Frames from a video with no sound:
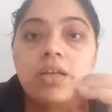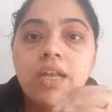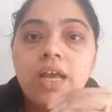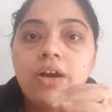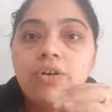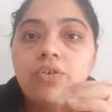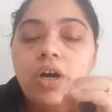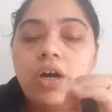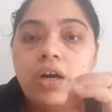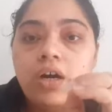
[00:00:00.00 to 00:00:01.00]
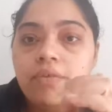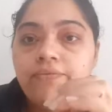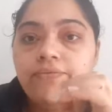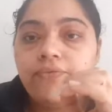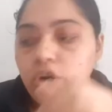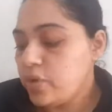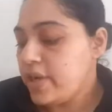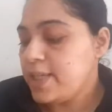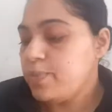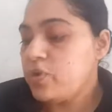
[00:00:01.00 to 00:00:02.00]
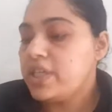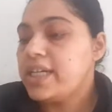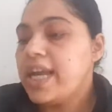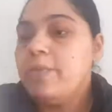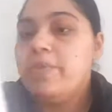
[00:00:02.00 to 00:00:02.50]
Now, for today's project, I'll